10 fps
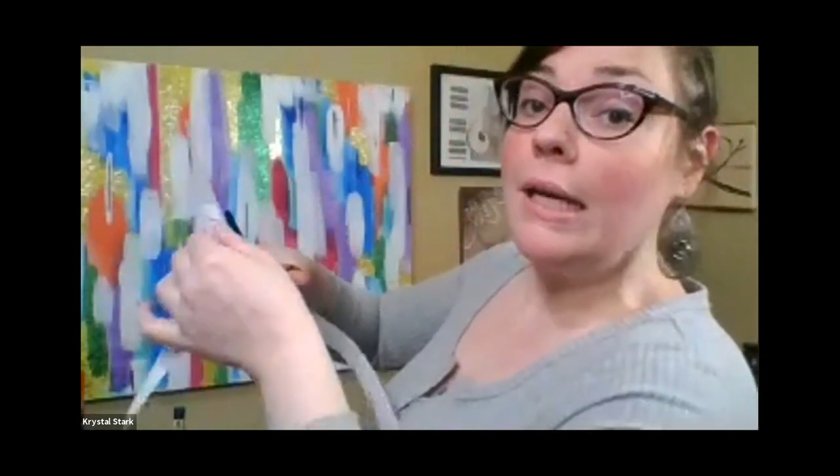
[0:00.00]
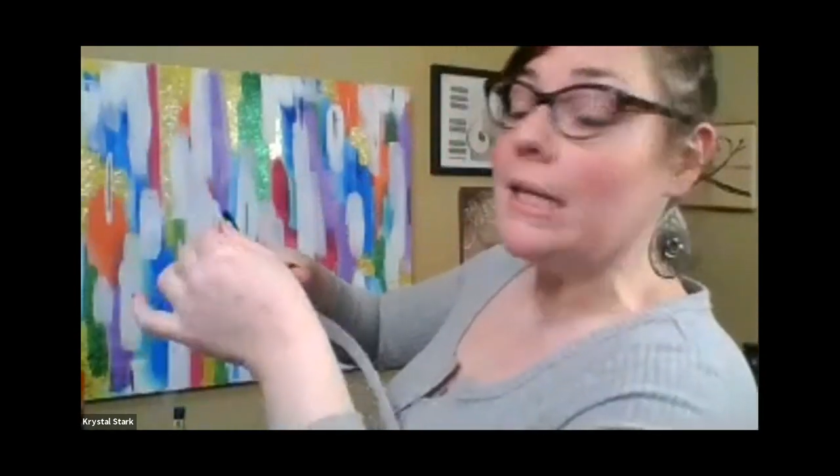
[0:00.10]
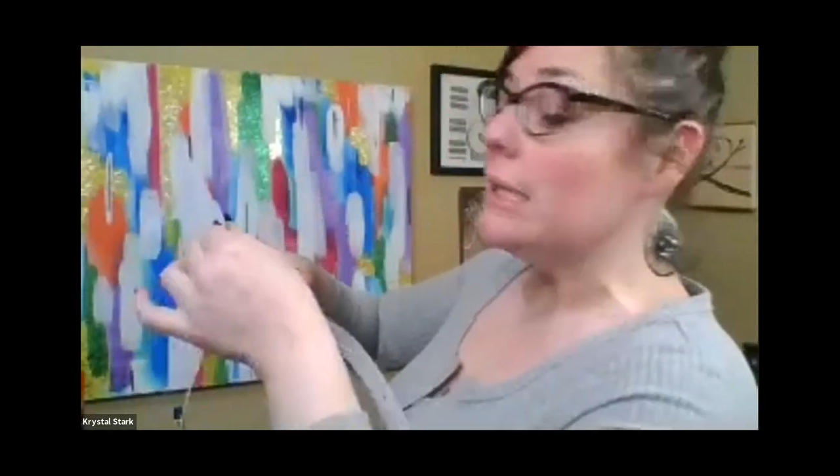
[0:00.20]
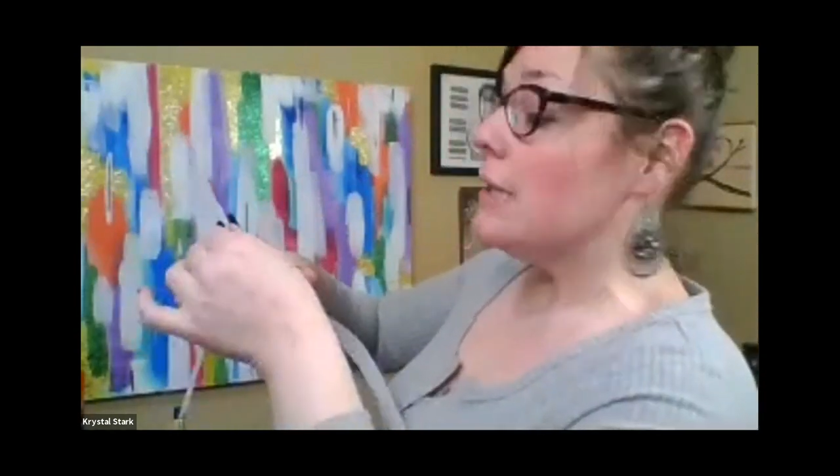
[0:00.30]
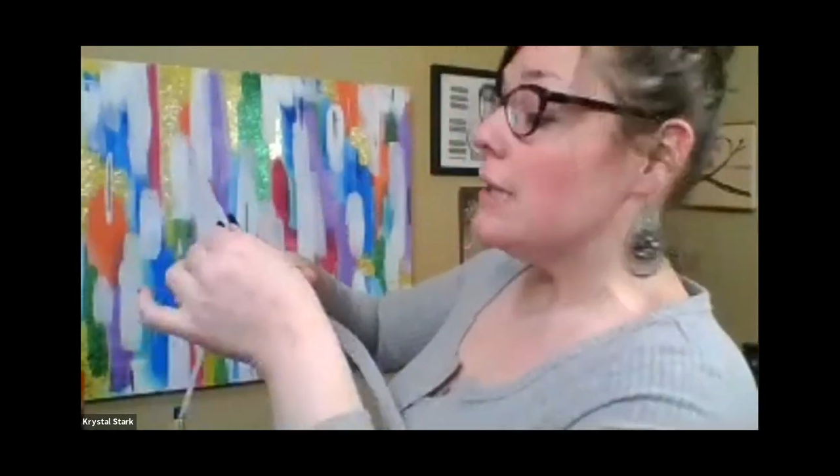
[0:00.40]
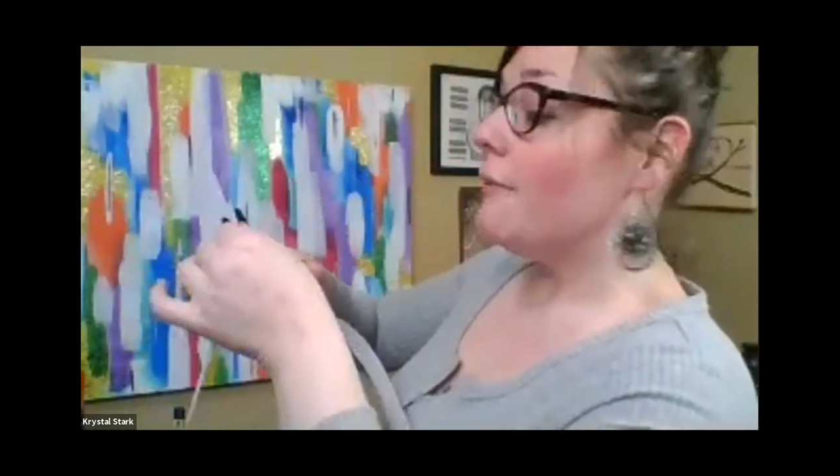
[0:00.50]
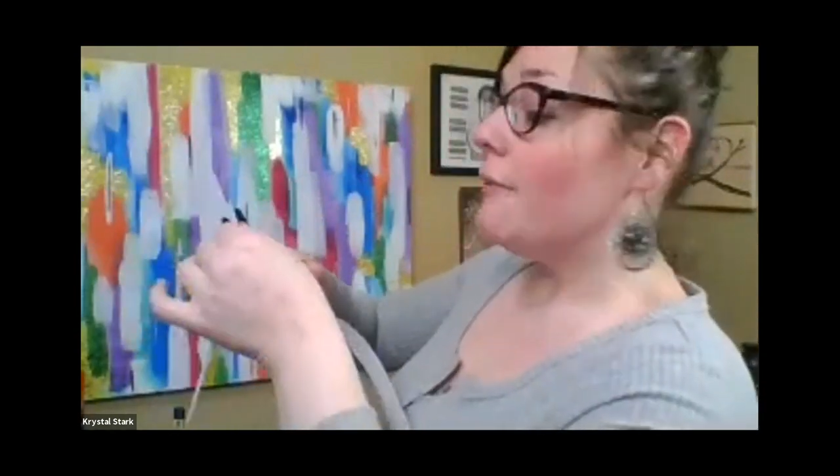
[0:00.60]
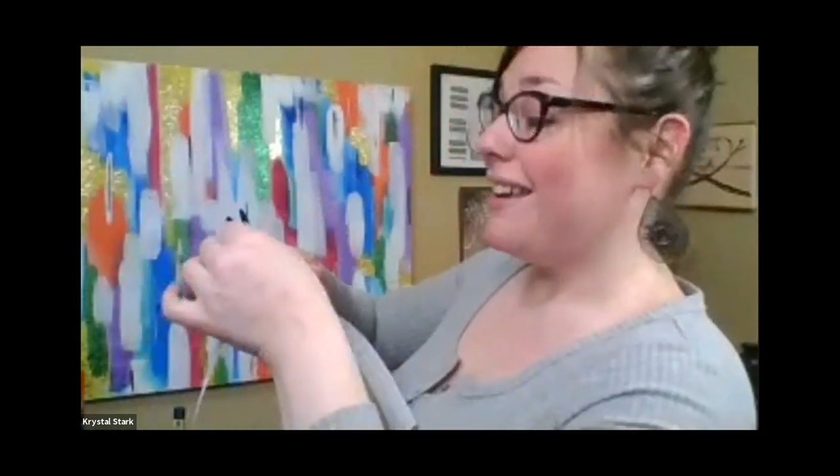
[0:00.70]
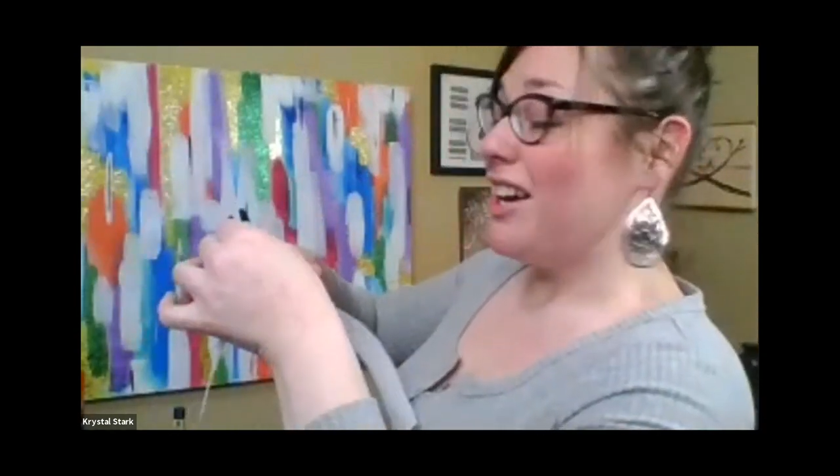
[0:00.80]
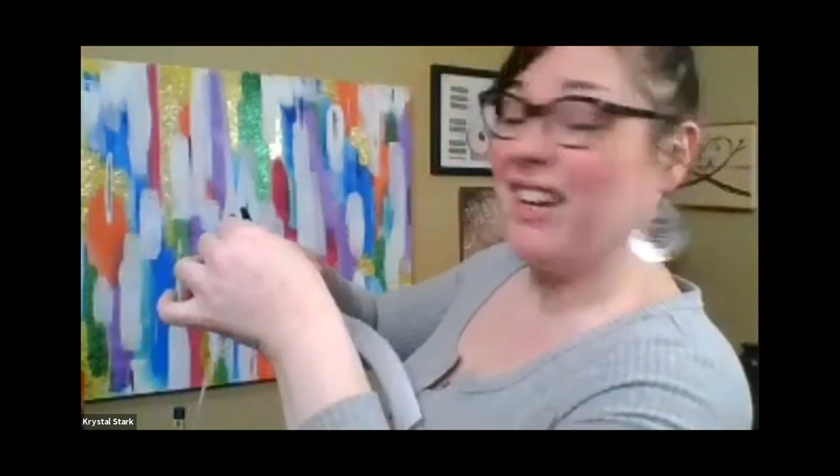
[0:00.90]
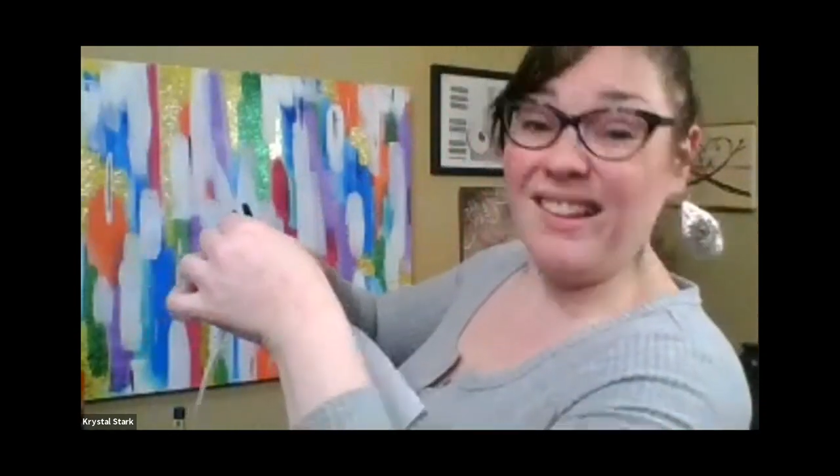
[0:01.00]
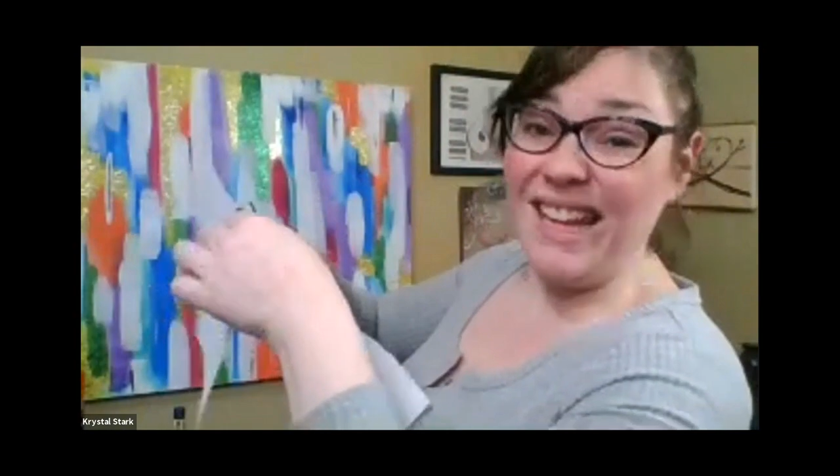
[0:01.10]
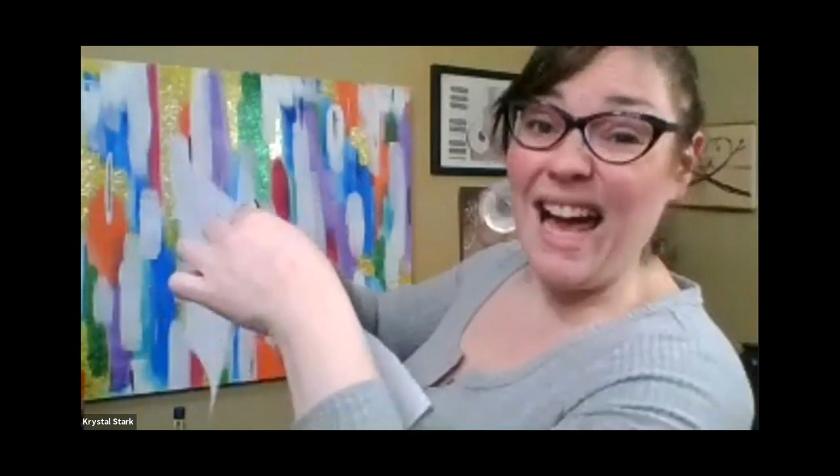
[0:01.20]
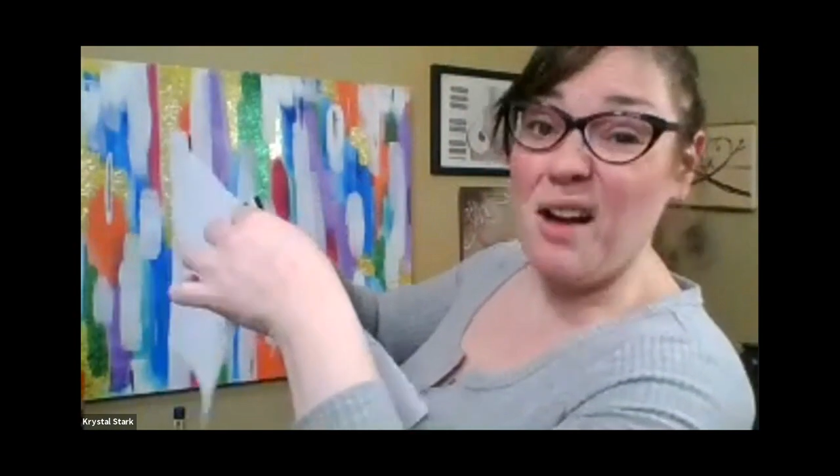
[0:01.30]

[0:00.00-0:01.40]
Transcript: instead of like cutting on the